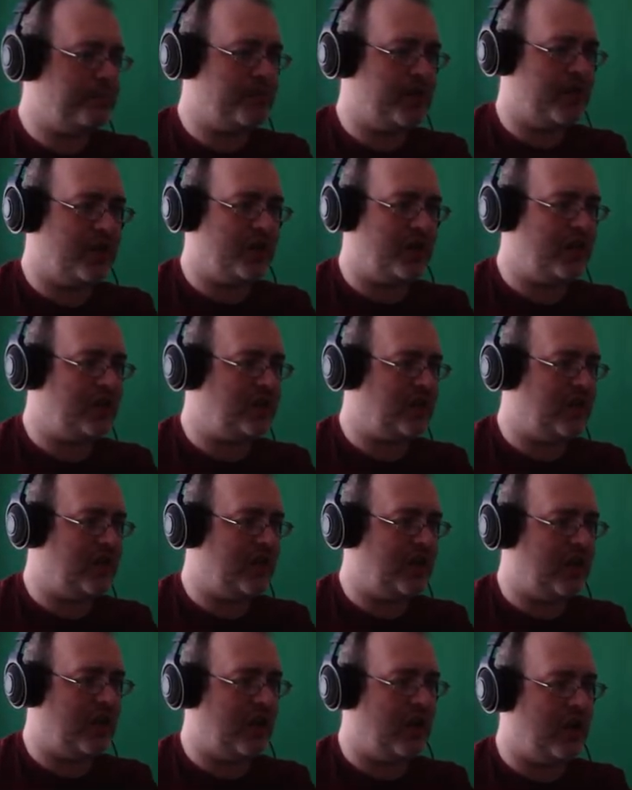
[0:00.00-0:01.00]
so
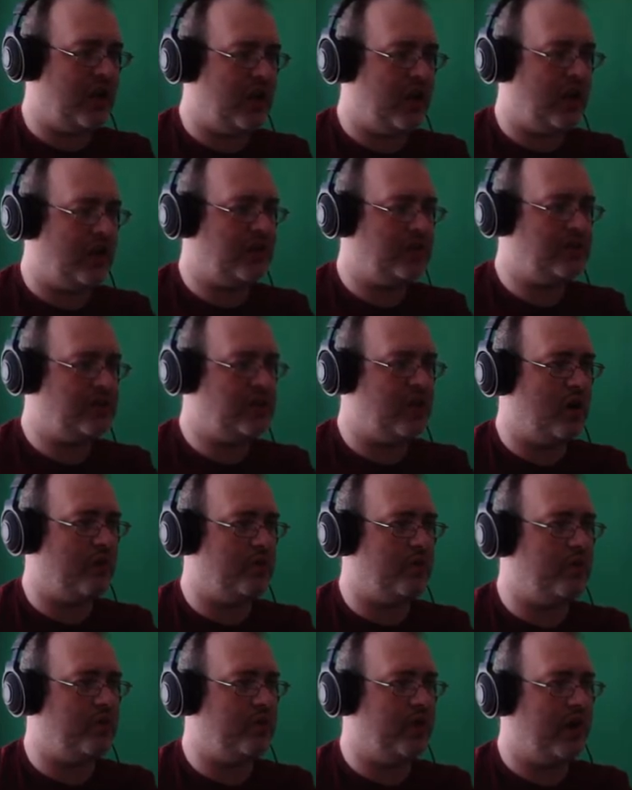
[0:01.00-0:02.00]
daisy! Ah,
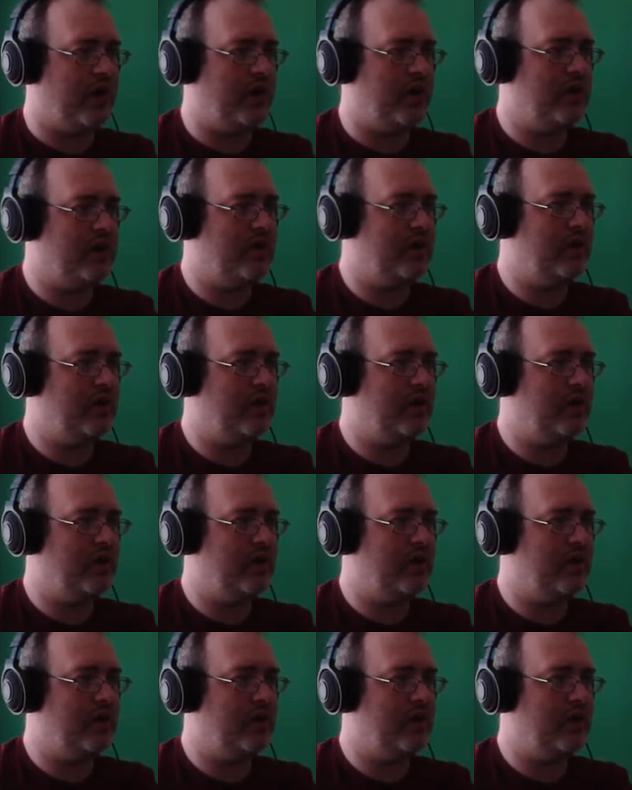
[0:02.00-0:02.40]
stop, okay.